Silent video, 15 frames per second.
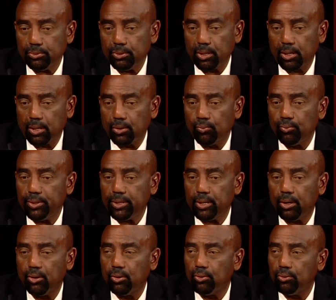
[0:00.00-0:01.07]
uh, we
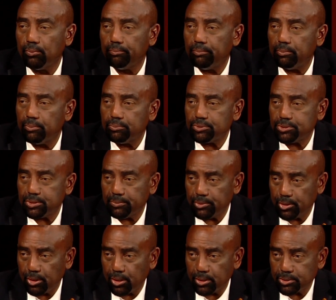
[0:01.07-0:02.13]
hold
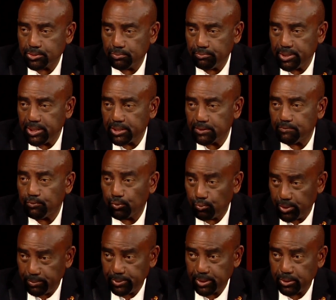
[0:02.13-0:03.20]
seminars or meetings for
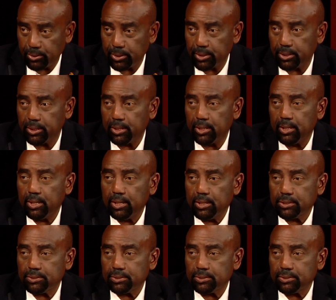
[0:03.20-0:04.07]
women only. Oh, good.